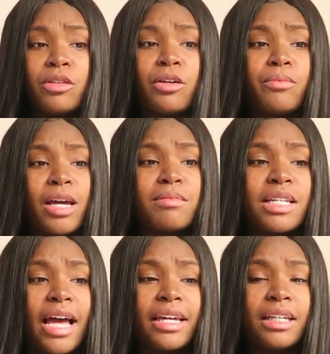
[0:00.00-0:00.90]
Their
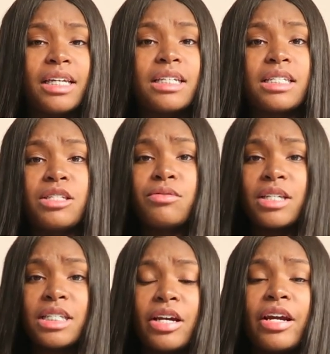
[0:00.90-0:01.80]
website, links to
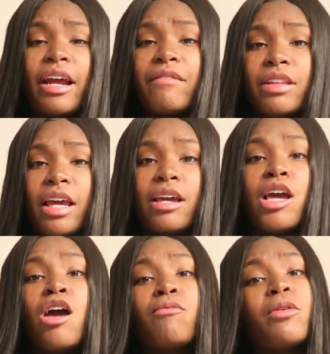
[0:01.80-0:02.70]
this hair and everything
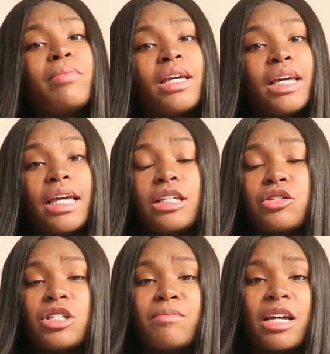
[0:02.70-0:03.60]
will be in the
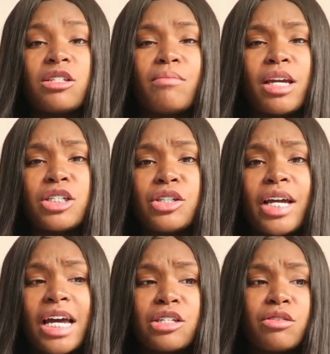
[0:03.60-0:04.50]
description box, so make sure you
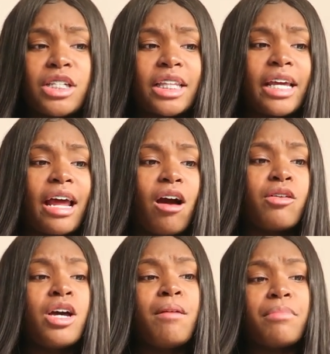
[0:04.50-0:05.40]
guys go check that
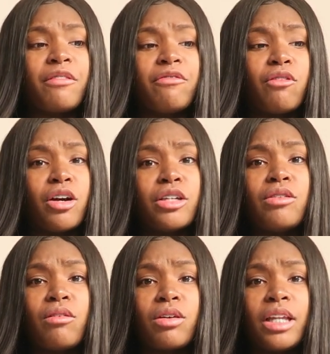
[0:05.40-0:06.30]
out before, you
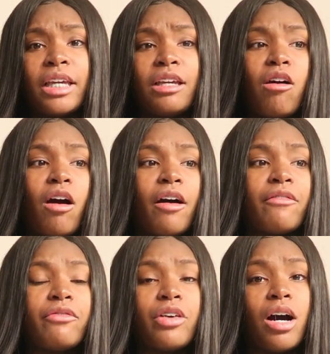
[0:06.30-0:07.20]
know, clicking
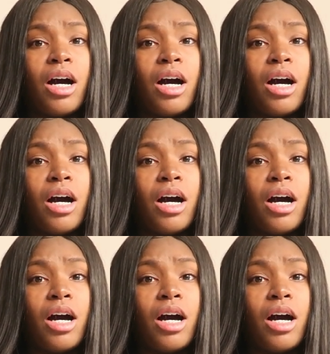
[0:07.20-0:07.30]
off